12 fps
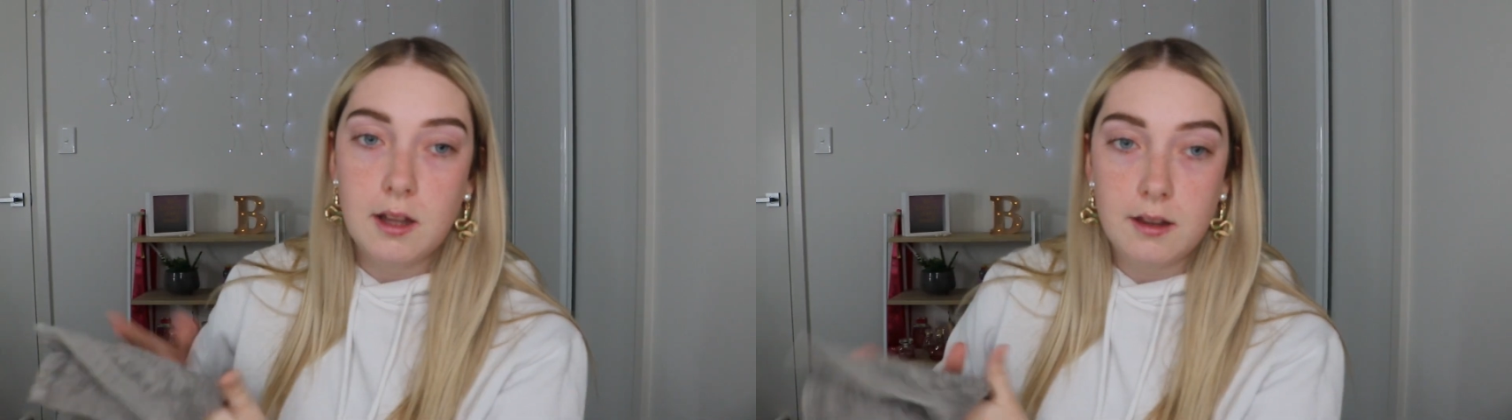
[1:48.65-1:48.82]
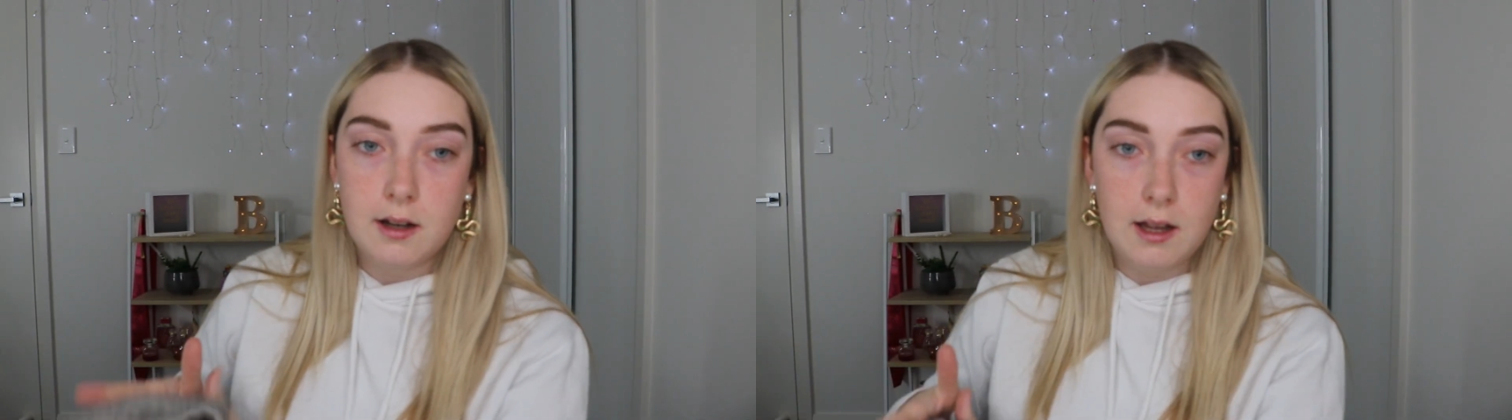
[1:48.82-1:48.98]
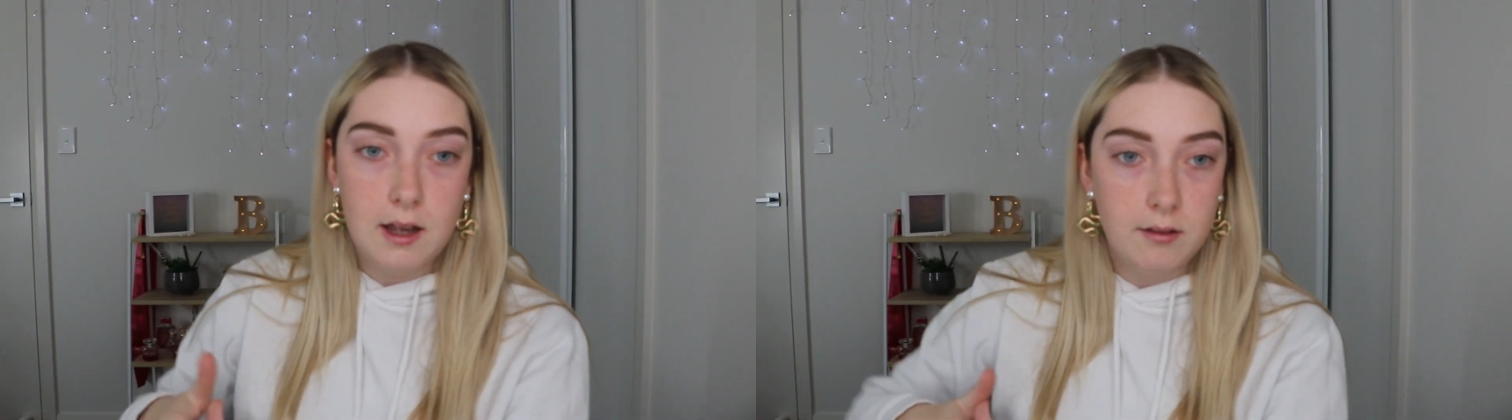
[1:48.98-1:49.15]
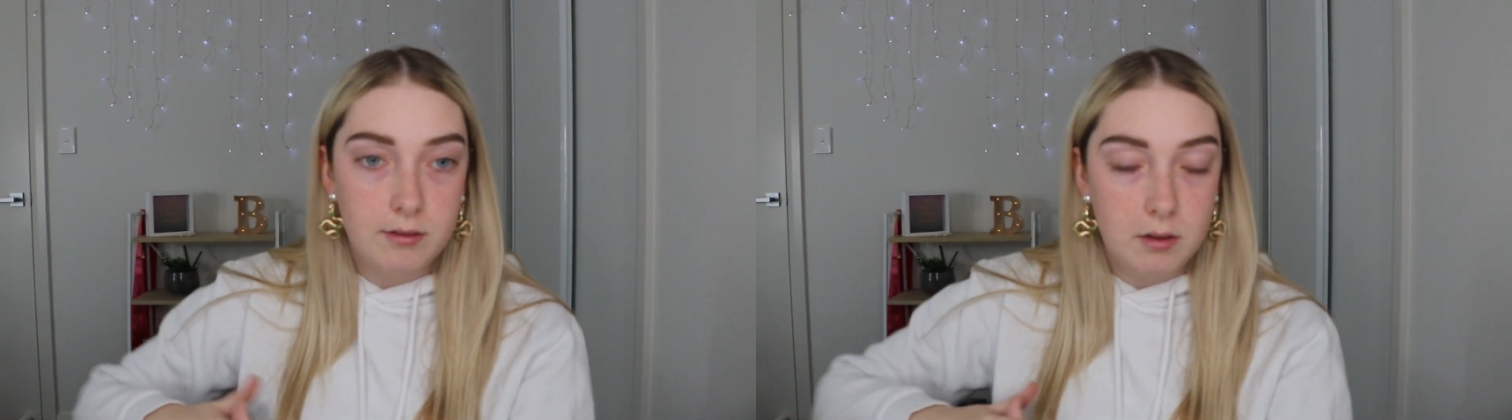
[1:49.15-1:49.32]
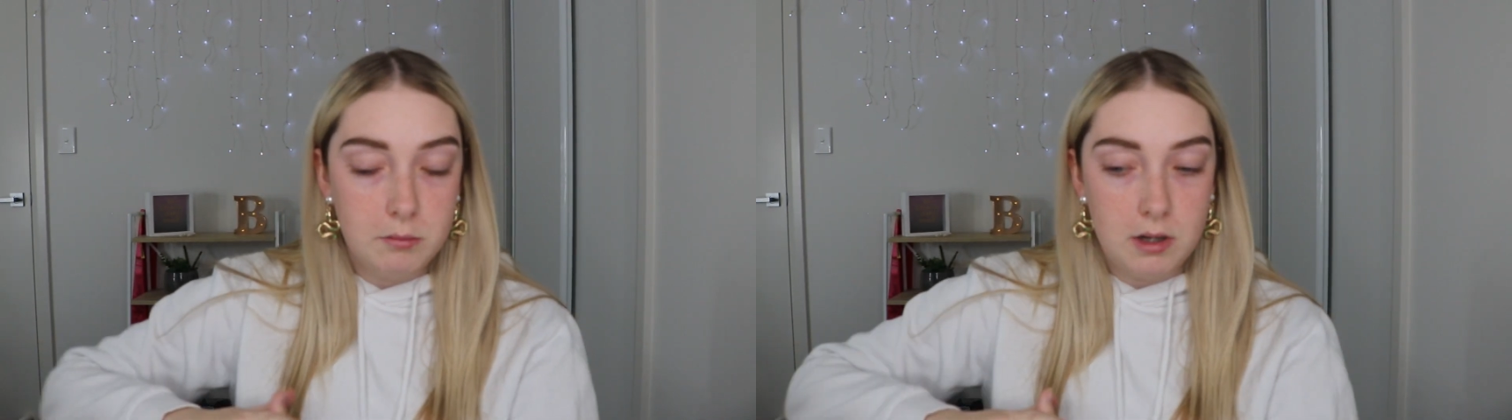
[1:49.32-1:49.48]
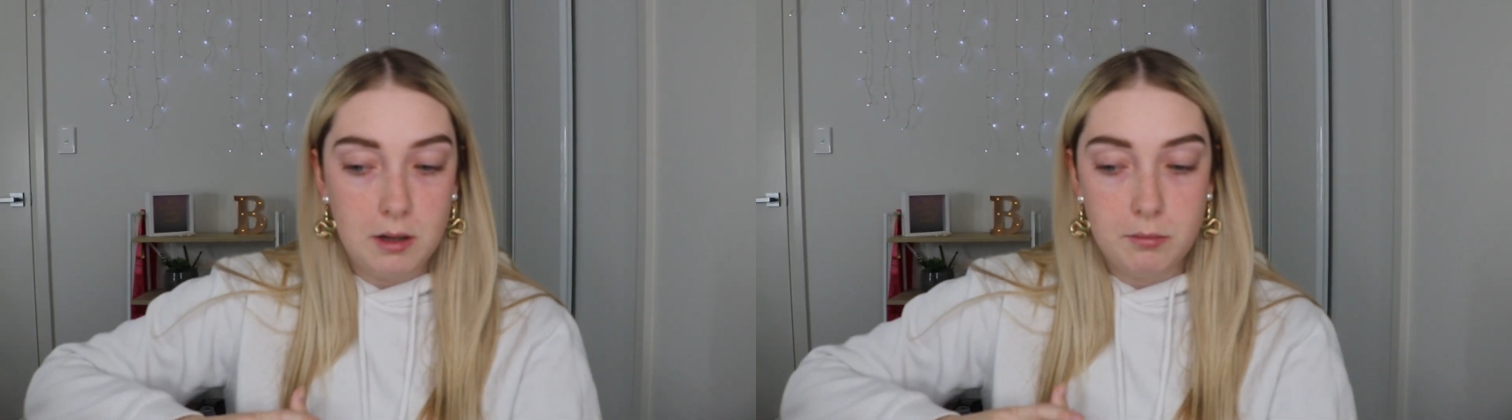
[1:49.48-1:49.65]
that I have
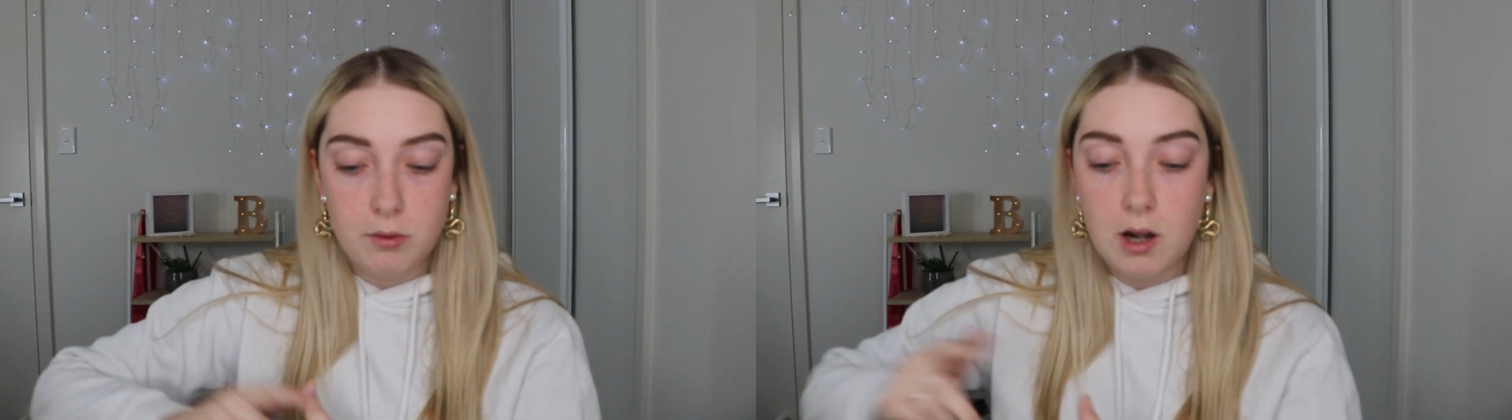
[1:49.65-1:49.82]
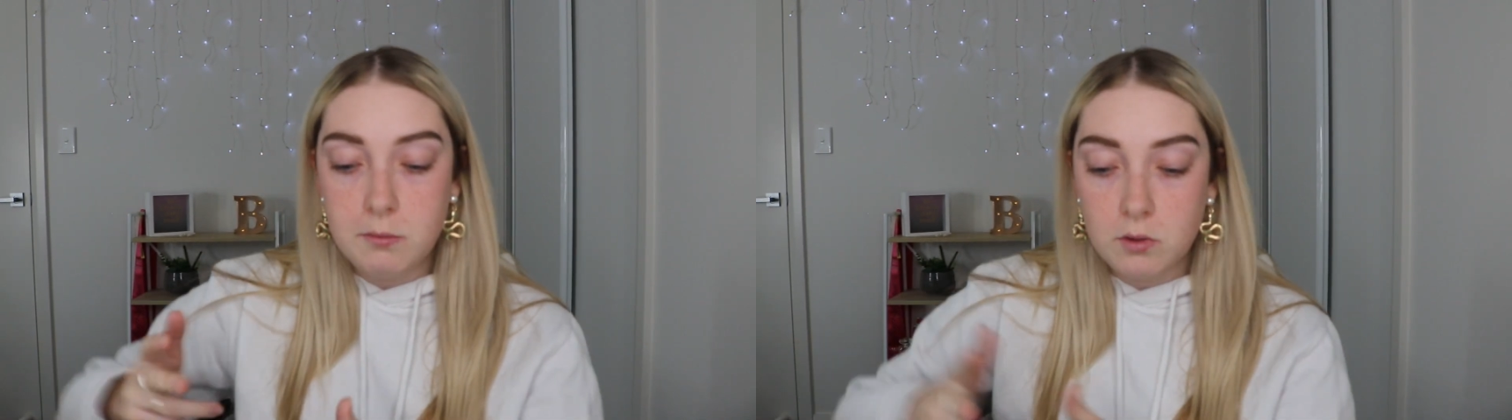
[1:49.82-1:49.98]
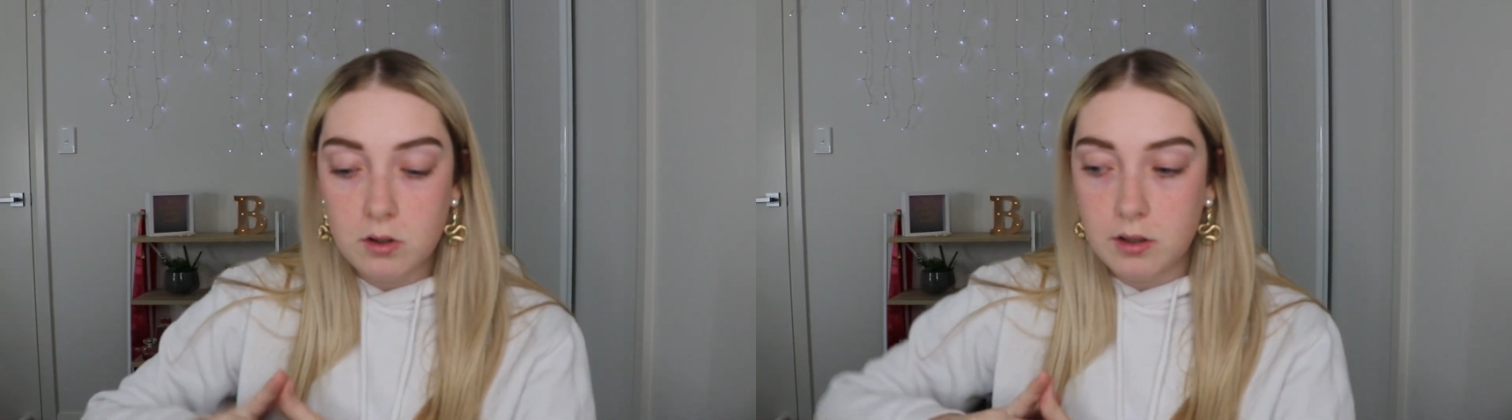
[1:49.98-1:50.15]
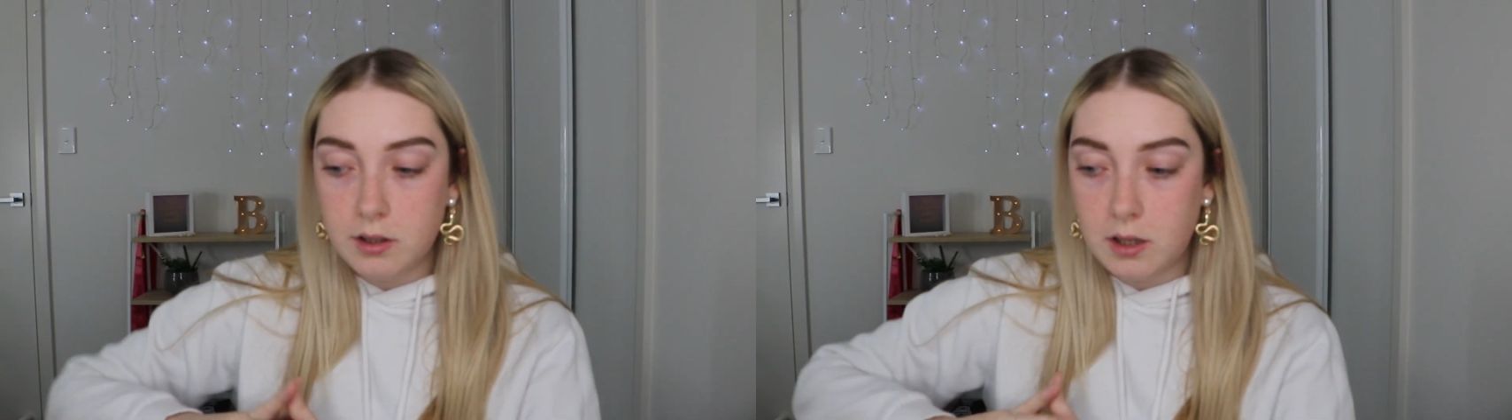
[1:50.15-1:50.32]
my primer on,